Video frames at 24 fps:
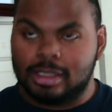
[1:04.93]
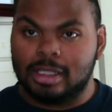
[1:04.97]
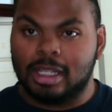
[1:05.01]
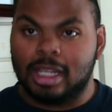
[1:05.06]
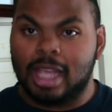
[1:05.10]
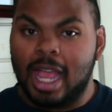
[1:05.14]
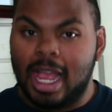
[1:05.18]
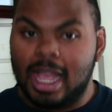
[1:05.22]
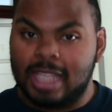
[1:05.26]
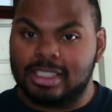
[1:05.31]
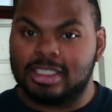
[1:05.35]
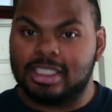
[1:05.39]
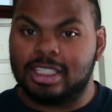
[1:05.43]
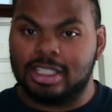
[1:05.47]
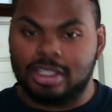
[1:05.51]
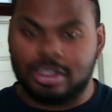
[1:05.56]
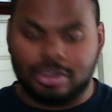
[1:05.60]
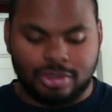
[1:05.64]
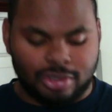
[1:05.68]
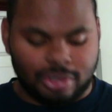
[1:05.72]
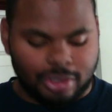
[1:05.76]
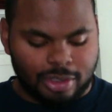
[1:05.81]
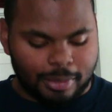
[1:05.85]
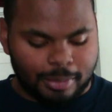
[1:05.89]

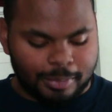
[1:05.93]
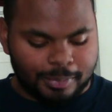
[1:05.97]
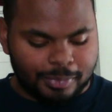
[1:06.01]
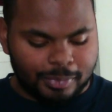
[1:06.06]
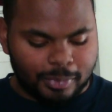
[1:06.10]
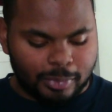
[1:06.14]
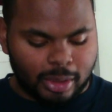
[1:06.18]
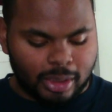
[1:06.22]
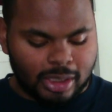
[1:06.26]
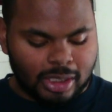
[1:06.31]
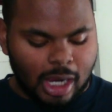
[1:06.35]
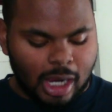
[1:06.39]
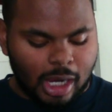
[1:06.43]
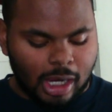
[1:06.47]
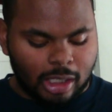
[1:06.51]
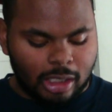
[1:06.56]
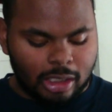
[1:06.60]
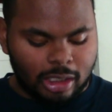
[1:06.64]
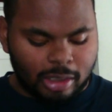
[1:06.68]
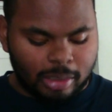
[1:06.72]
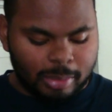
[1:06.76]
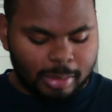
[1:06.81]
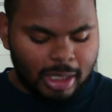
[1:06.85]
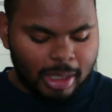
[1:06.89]
constitutional. We'll talk a
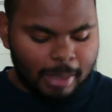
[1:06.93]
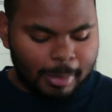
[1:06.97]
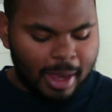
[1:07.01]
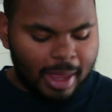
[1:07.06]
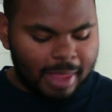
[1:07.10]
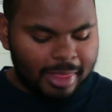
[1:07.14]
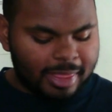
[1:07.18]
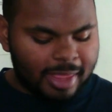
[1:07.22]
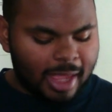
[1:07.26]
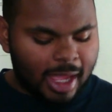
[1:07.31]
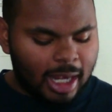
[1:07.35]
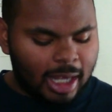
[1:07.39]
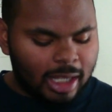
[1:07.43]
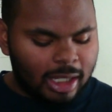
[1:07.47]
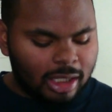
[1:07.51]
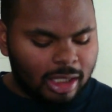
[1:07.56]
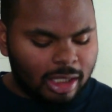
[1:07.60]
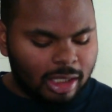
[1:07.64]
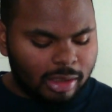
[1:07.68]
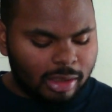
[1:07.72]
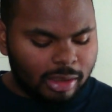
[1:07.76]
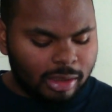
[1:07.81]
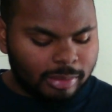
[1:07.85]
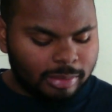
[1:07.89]
little bit about that a
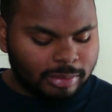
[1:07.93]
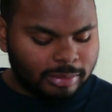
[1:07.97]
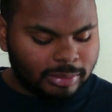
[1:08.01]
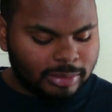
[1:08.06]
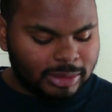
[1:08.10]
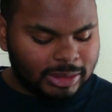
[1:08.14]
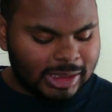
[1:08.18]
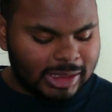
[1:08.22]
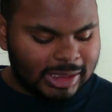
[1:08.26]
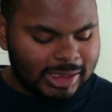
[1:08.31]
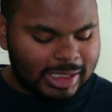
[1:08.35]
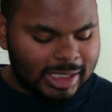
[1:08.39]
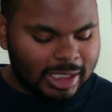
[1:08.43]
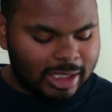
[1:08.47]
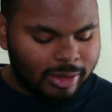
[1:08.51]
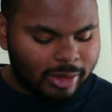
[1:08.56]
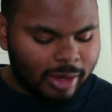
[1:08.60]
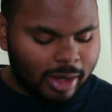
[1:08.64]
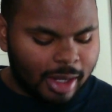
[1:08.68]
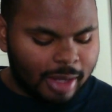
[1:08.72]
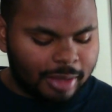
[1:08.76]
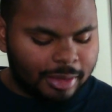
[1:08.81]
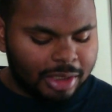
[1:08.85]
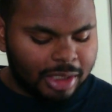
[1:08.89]
little bit later
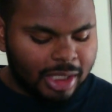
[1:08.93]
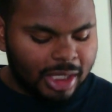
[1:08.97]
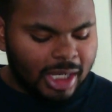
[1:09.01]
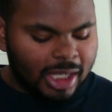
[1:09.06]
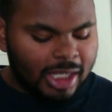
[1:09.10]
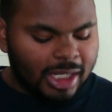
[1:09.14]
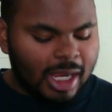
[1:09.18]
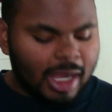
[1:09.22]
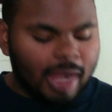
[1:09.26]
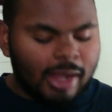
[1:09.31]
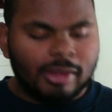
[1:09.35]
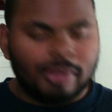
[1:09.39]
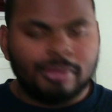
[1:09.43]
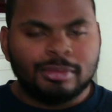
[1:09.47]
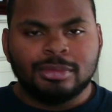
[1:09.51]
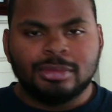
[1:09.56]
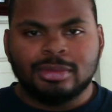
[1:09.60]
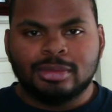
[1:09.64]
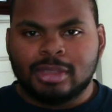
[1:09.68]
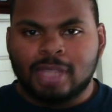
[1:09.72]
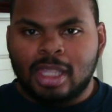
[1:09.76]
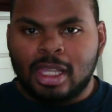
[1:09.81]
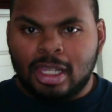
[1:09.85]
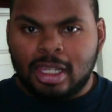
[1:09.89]
on. Now,
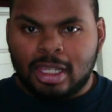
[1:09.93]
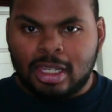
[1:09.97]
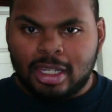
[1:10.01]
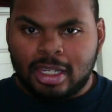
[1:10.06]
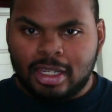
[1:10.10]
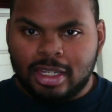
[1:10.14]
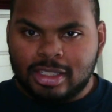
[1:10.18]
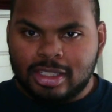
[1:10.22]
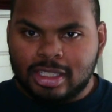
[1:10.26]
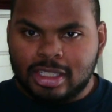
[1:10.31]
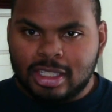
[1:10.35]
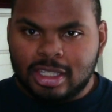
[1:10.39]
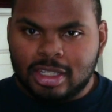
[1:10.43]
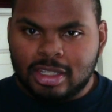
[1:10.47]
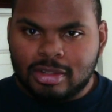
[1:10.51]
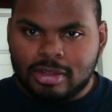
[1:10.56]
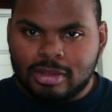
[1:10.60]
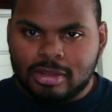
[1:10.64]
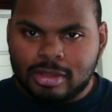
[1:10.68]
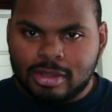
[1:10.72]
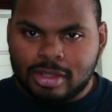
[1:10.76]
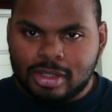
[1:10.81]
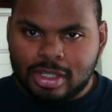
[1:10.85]
here's a little